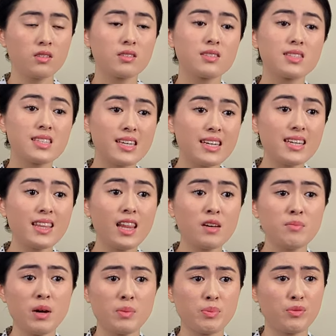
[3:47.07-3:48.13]
Seeing
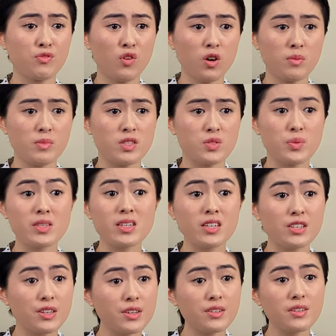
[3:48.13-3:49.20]
that my performance was
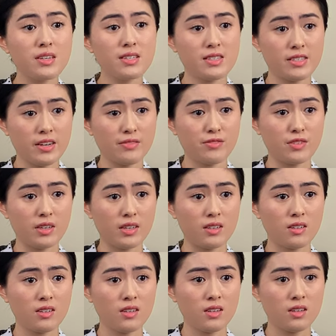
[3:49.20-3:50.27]
clearly suffering,
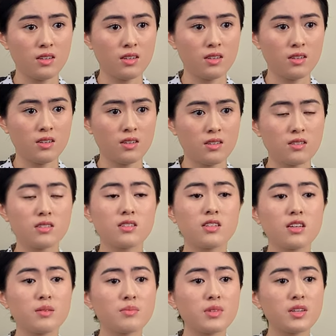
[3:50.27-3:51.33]
the
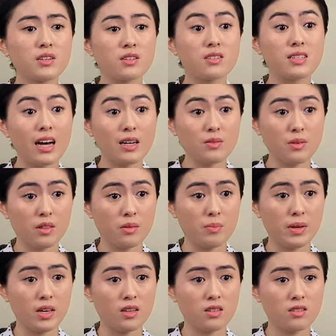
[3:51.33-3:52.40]
team leader dealt with
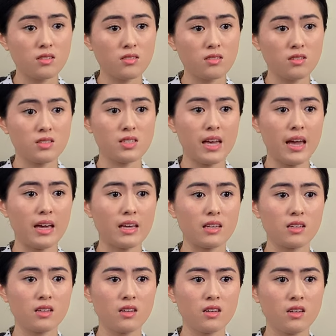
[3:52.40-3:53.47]
me, saying,
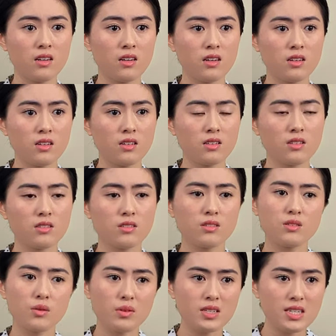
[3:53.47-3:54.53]

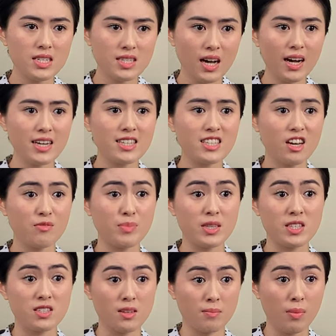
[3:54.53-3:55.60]
Your designs have
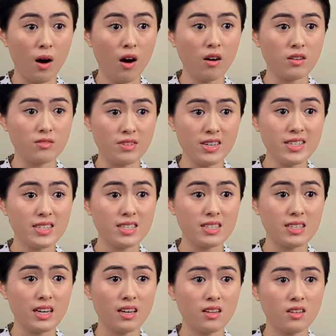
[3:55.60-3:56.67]
been subpar
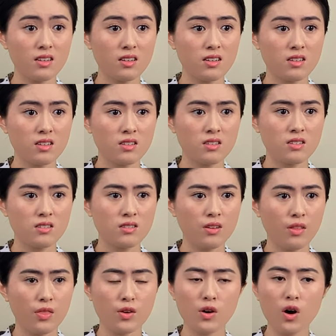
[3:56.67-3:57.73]
recently.
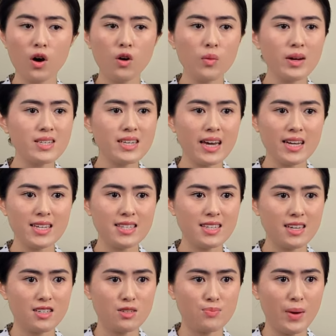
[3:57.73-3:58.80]
They're always getting
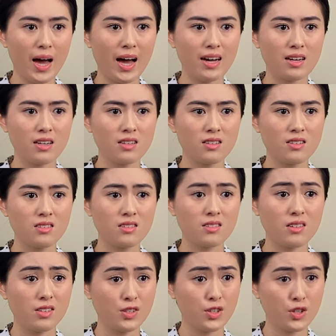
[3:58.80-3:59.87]
sent back,
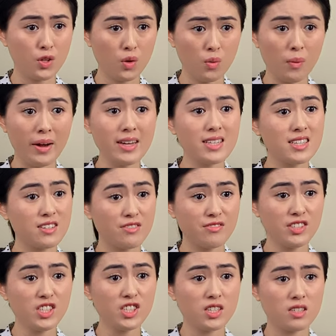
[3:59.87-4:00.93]
and you're quite
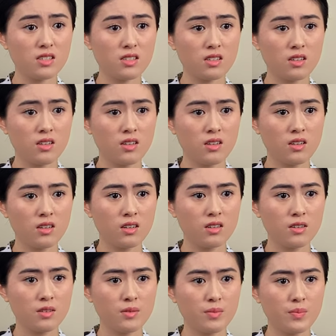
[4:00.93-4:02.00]
inefficient.
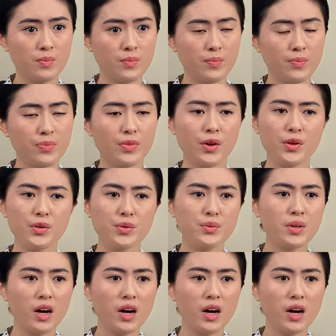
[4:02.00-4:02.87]
Are you